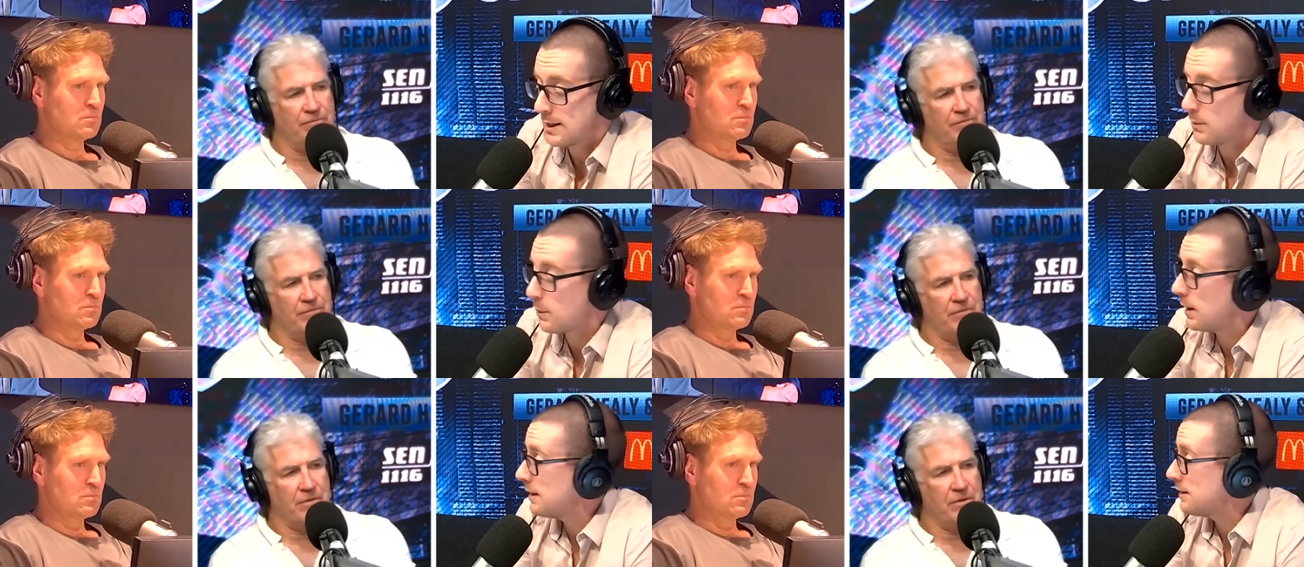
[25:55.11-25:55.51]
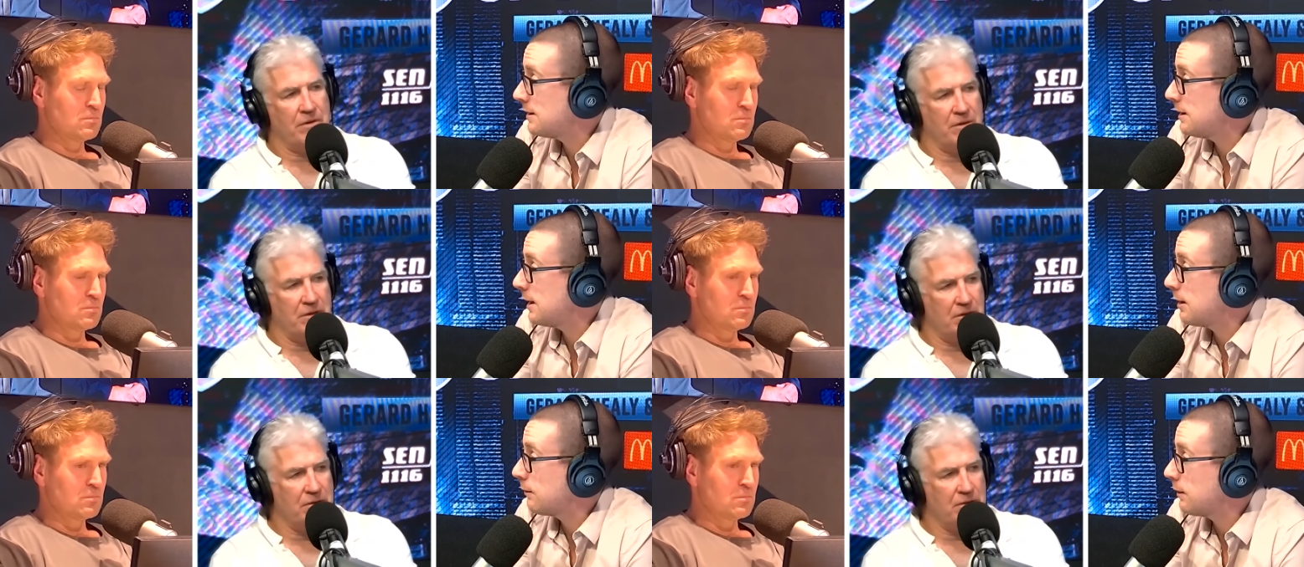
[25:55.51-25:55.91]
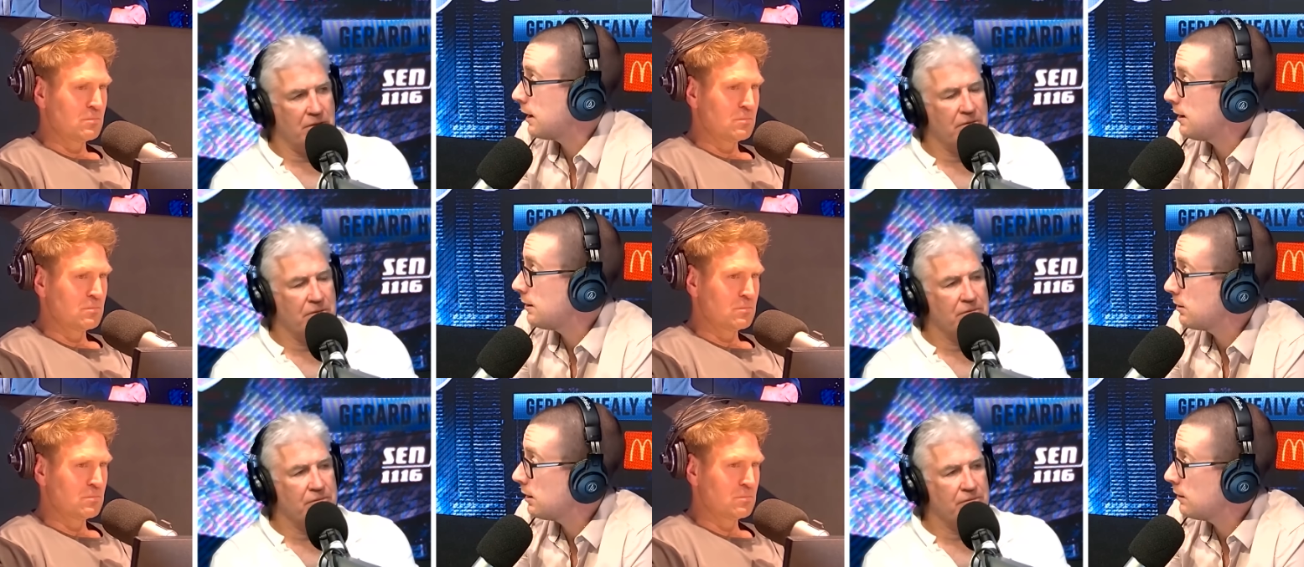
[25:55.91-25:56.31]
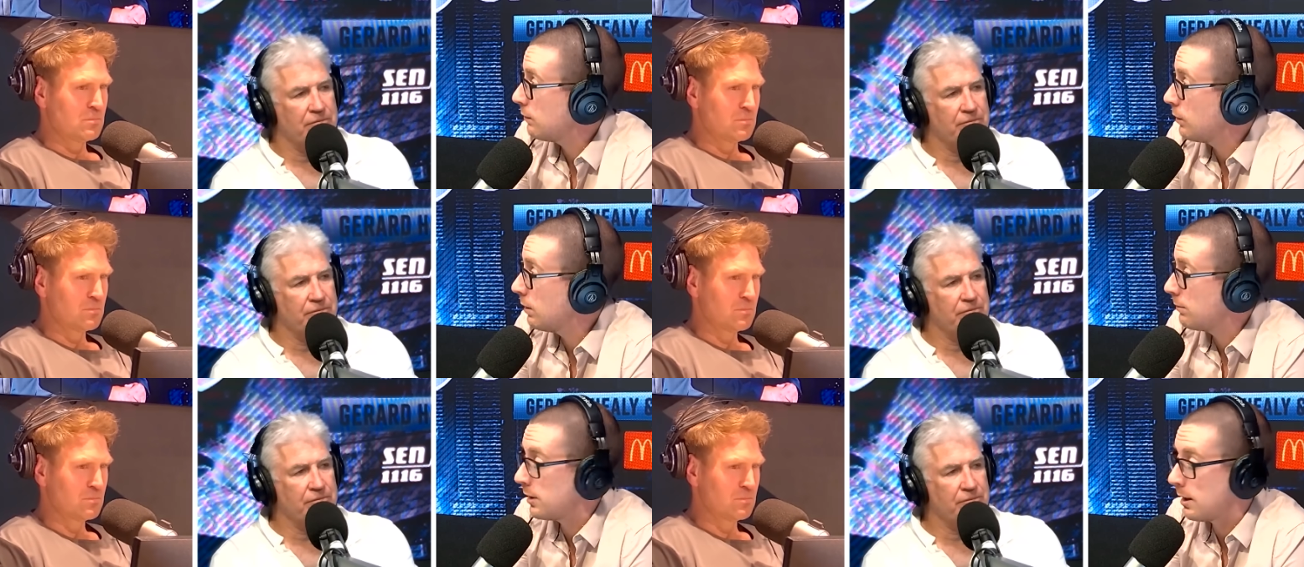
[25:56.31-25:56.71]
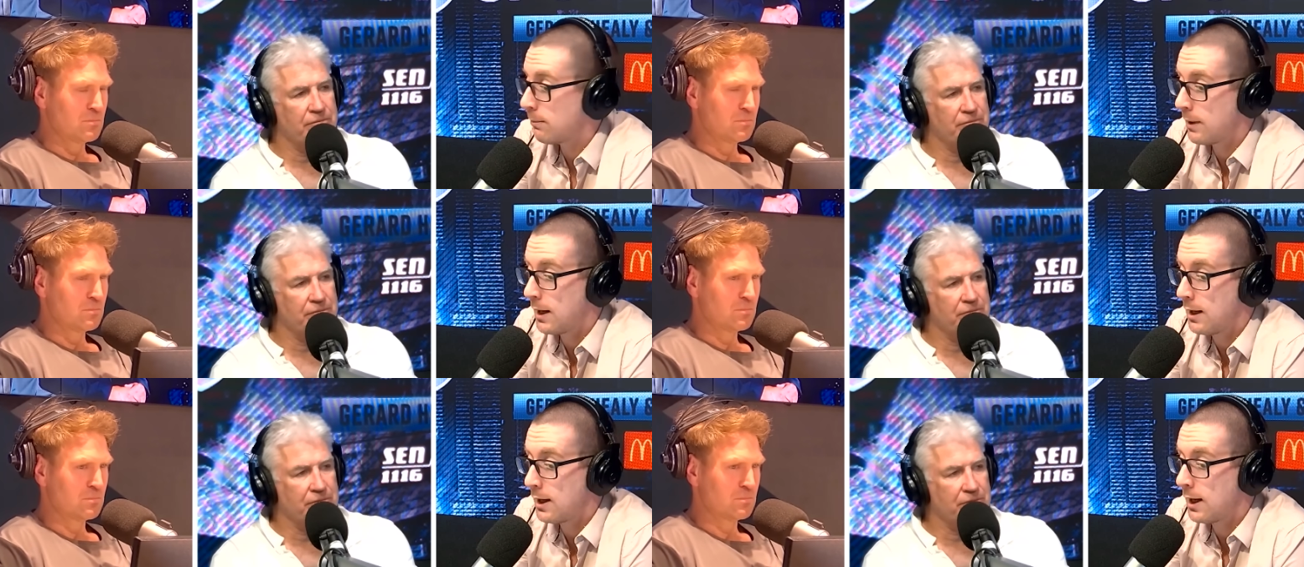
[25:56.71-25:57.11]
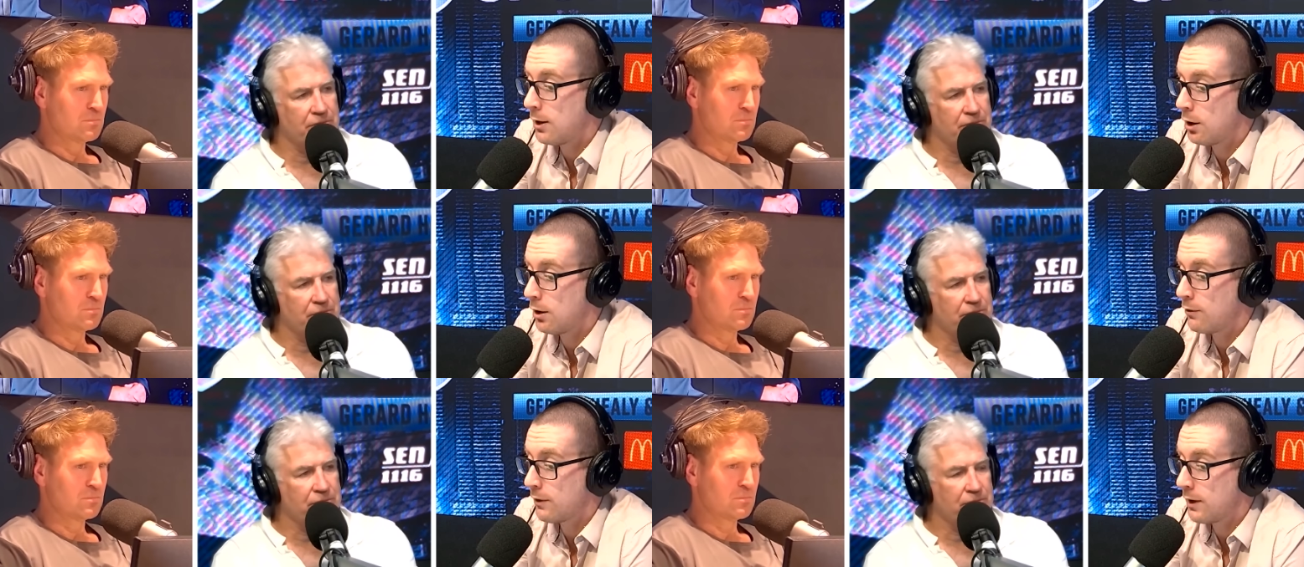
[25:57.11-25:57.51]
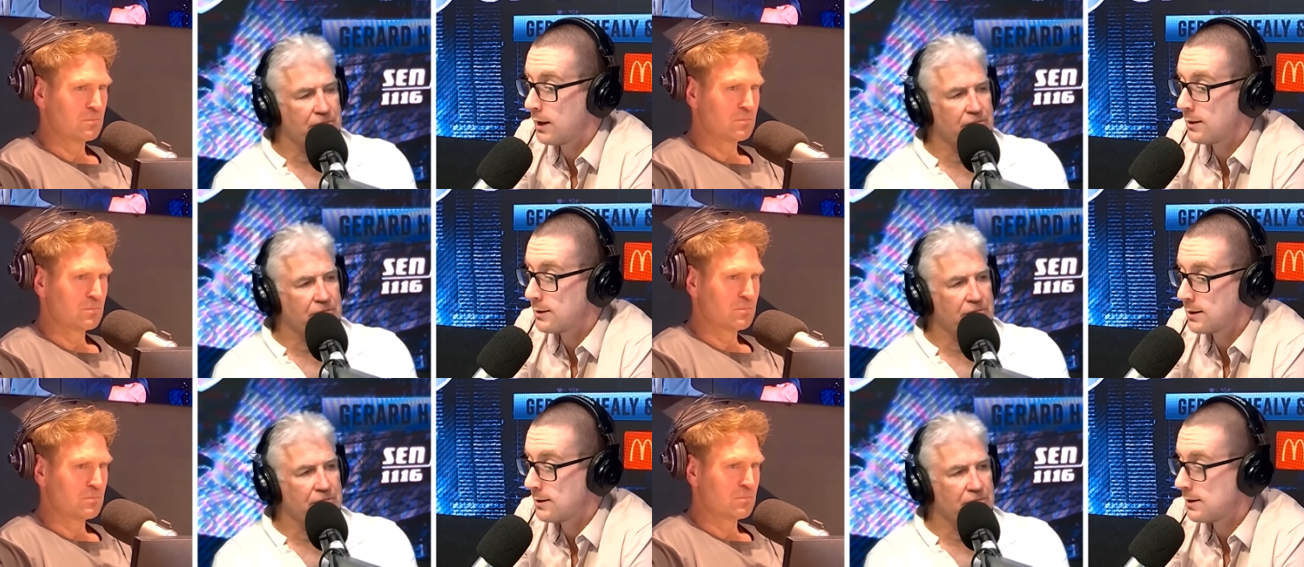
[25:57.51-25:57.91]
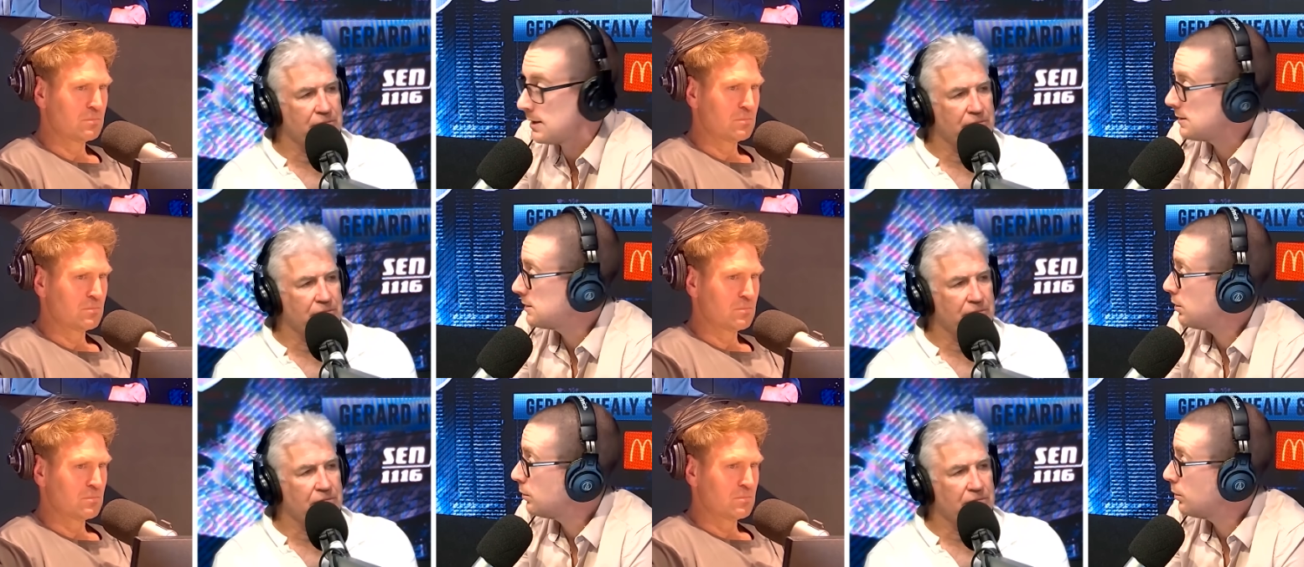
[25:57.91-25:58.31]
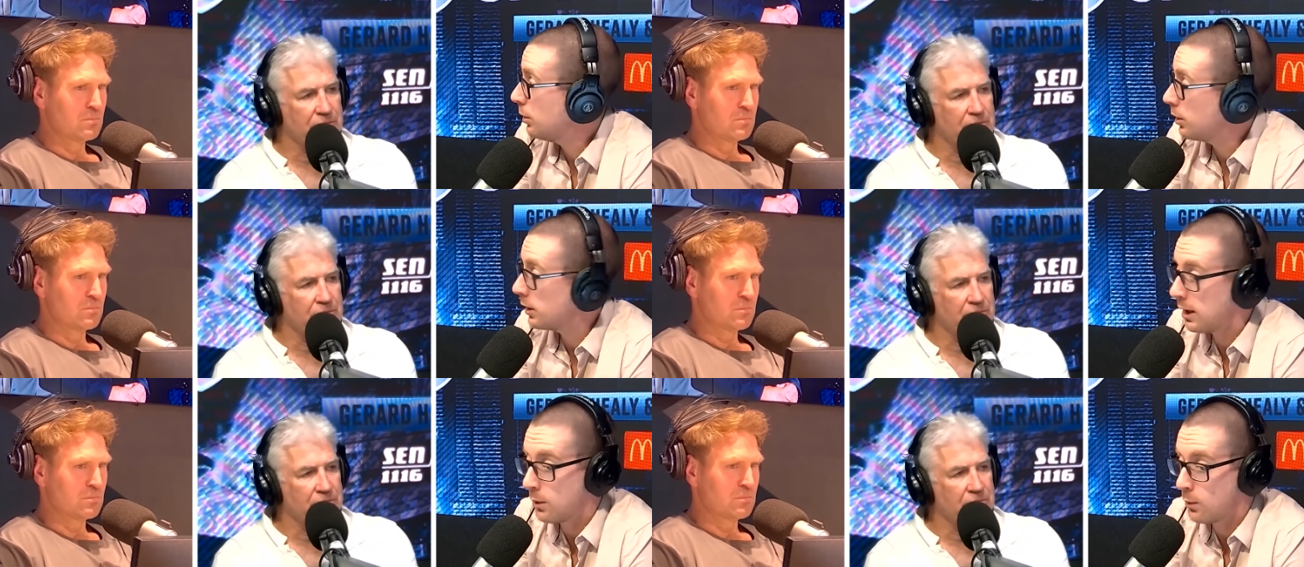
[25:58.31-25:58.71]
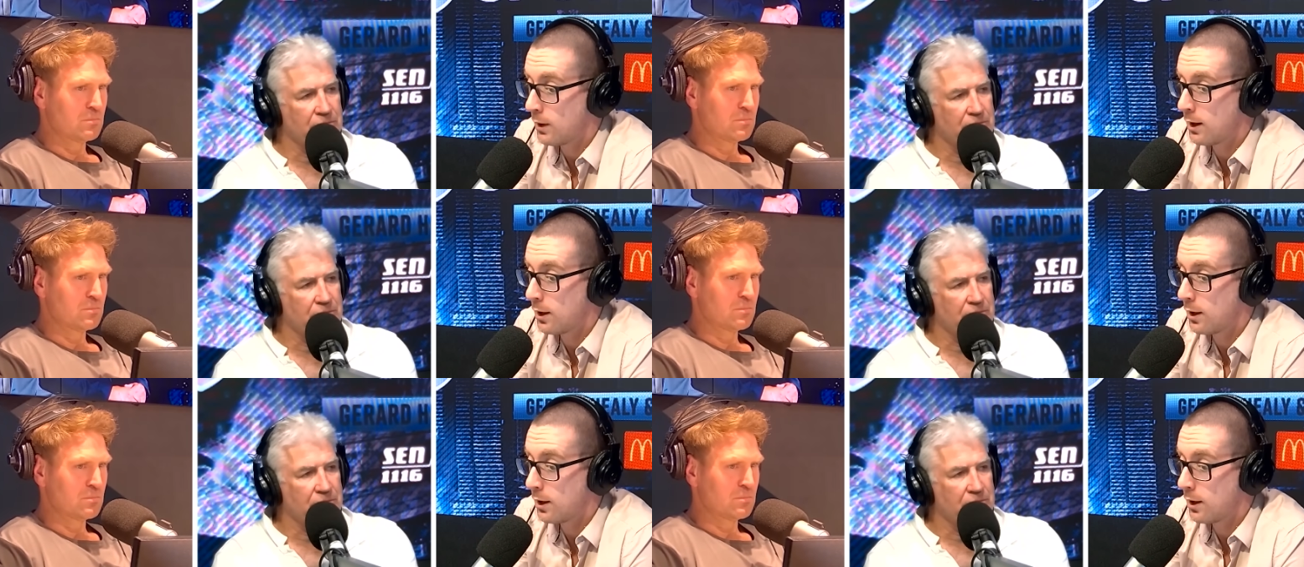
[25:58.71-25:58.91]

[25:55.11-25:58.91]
Speaker 1: Ten weeks in, Adam Kingsley rips that band-aid off and says, that's not working.